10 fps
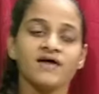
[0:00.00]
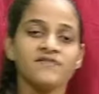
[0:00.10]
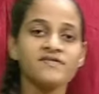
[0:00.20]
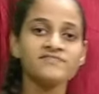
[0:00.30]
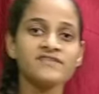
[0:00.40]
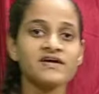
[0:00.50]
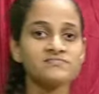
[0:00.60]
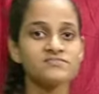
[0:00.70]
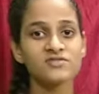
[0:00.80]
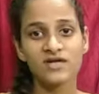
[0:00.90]
When we
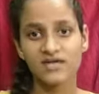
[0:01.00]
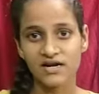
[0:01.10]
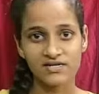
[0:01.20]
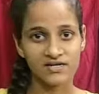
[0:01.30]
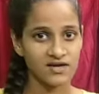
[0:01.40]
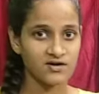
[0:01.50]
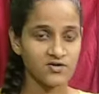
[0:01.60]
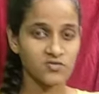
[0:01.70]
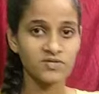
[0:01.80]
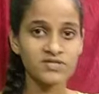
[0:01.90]
come to the Karnataka
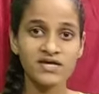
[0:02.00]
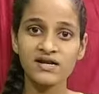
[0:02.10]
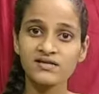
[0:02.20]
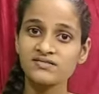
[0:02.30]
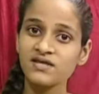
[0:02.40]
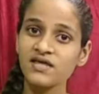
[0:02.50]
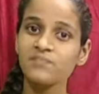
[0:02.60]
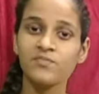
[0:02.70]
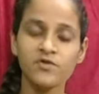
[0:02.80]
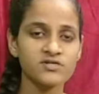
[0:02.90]
economy, there are three
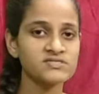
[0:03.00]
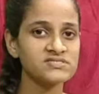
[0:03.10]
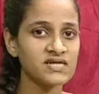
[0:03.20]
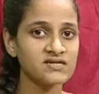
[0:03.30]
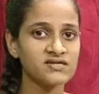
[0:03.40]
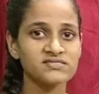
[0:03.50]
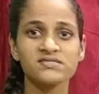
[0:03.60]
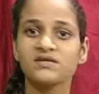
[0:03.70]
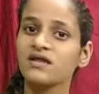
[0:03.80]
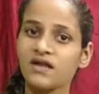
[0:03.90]
important sectors
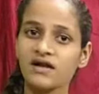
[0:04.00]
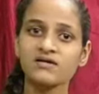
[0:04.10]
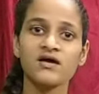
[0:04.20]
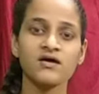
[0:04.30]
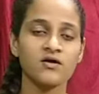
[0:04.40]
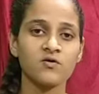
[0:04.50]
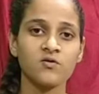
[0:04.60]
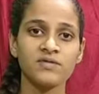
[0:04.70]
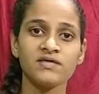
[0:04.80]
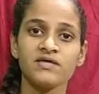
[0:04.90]
in Karnataka
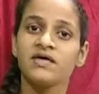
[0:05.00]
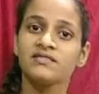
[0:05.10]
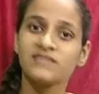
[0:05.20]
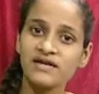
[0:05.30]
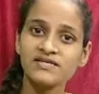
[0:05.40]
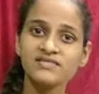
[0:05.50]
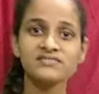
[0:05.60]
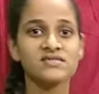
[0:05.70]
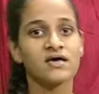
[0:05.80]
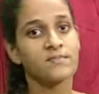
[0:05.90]
economy. That is
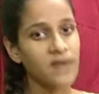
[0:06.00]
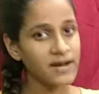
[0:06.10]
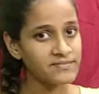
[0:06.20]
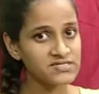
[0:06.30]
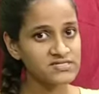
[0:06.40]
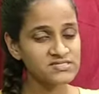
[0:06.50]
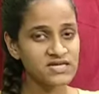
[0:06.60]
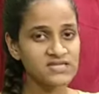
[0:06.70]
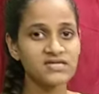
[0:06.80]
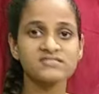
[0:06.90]
primary
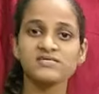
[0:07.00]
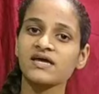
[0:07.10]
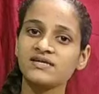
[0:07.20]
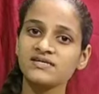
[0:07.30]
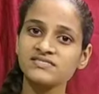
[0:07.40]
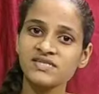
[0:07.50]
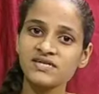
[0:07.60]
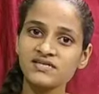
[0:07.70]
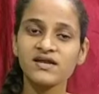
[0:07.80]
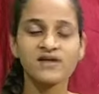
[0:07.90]
sector, secondary
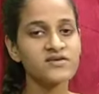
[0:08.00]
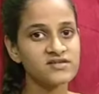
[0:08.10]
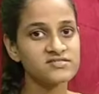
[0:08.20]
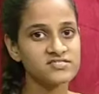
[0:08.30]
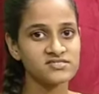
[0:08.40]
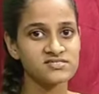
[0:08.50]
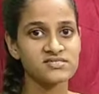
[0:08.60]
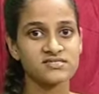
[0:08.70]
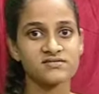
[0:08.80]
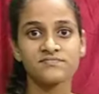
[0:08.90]
sector and tertiary
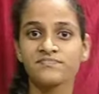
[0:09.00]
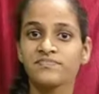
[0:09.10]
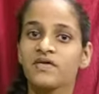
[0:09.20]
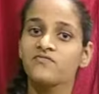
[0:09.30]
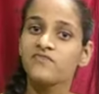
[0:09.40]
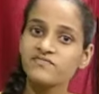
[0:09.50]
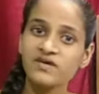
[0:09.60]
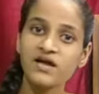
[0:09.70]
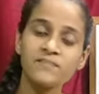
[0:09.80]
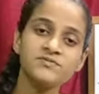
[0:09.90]
sector. When
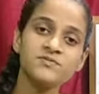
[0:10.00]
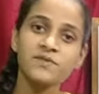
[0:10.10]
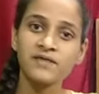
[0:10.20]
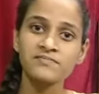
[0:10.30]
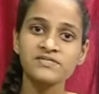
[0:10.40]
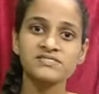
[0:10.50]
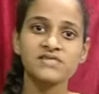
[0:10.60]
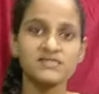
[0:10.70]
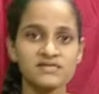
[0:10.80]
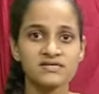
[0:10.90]
we come to primary
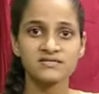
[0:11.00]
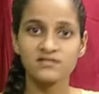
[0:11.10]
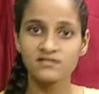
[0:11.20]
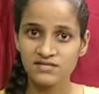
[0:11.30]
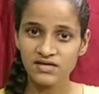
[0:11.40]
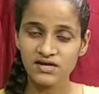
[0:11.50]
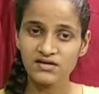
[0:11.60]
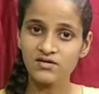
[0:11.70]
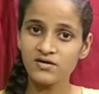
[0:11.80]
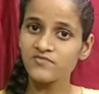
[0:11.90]
sector, there
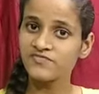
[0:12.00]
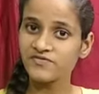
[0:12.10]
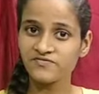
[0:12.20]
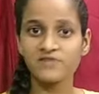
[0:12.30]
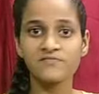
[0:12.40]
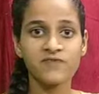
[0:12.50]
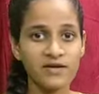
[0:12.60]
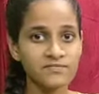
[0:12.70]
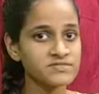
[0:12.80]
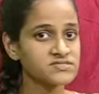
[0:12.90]
are around
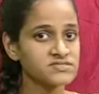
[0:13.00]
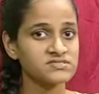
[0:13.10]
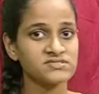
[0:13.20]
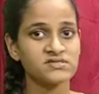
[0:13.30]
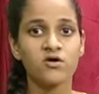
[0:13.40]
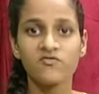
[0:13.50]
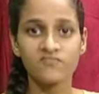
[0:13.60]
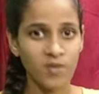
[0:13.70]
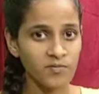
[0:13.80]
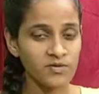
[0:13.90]
55%
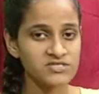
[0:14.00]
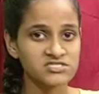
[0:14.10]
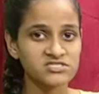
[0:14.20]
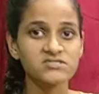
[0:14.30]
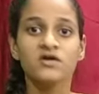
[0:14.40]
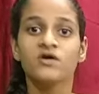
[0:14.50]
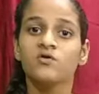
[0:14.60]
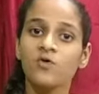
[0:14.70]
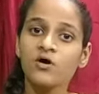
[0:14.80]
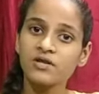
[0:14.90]
of population
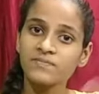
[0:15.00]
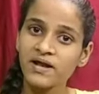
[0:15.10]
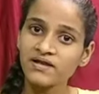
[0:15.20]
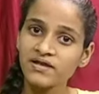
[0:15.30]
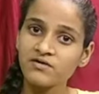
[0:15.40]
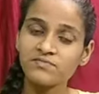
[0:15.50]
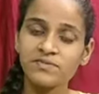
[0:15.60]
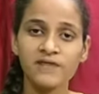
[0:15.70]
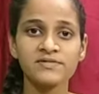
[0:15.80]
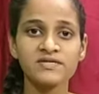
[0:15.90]
who are depending on
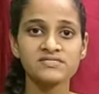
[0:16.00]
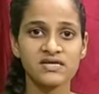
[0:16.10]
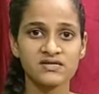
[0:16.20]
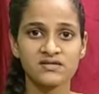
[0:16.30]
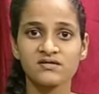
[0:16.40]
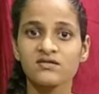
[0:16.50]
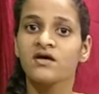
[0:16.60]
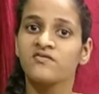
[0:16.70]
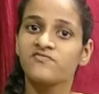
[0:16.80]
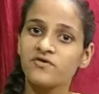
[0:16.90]
primary sector
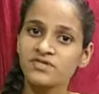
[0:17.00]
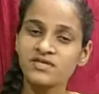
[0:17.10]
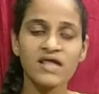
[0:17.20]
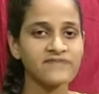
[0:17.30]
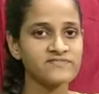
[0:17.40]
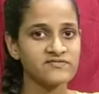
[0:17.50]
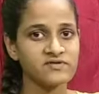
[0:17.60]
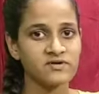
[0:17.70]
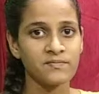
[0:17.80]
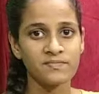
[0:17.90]
for their
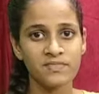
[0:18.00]
livelihood.